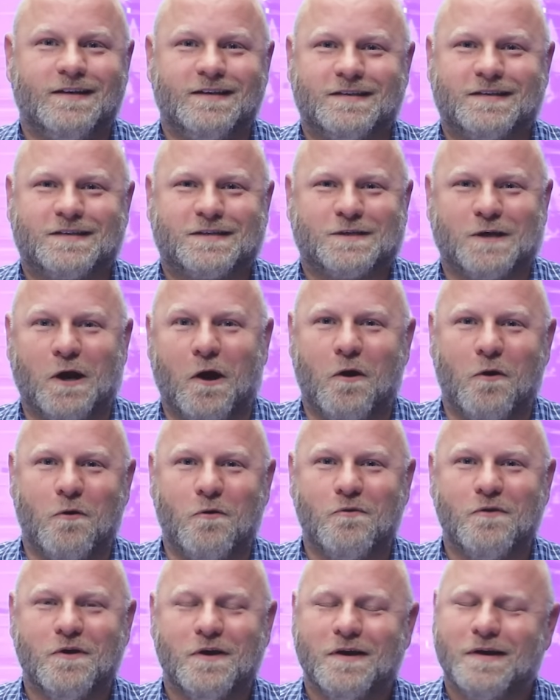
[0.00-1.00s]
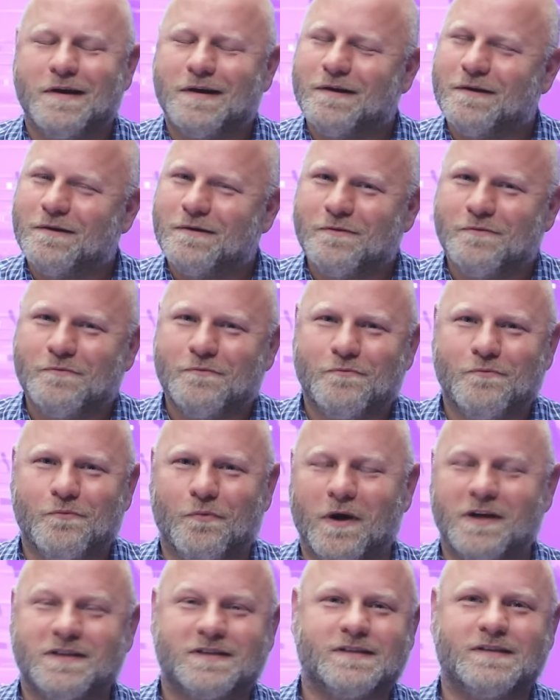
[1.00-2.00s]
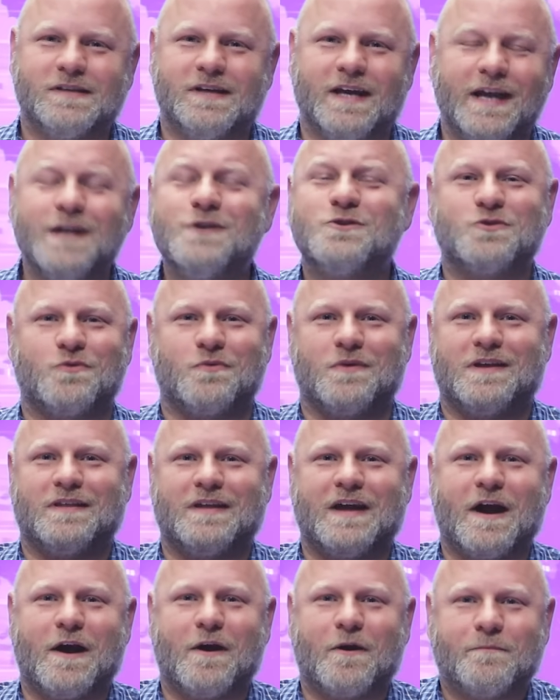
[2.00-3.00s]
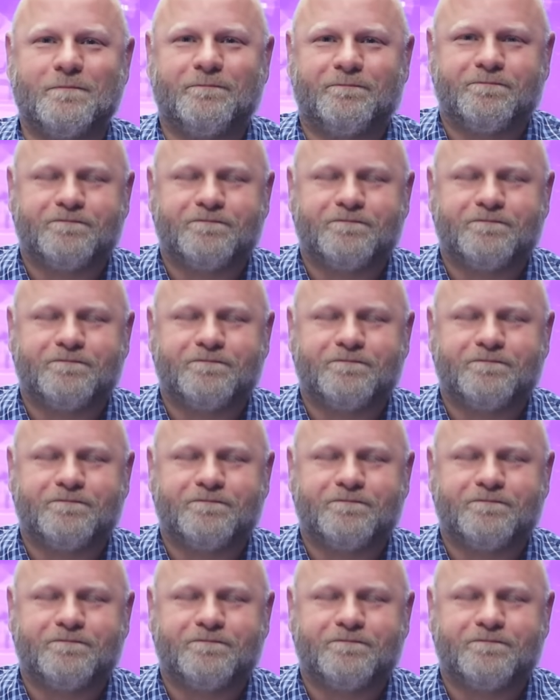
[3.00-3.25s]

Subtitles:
So what's the injury there?